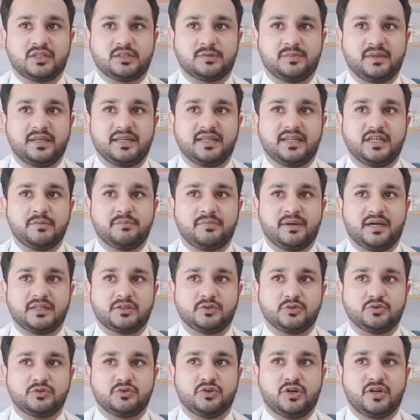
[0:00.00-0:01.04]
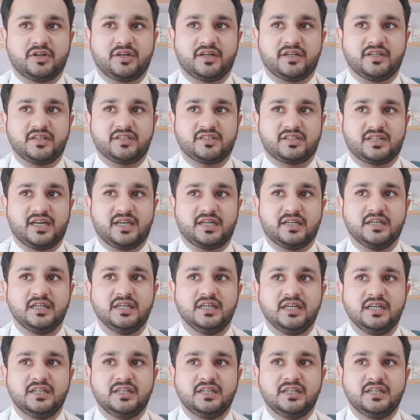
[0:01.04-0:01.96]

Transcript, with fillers: explain any part you do not understand.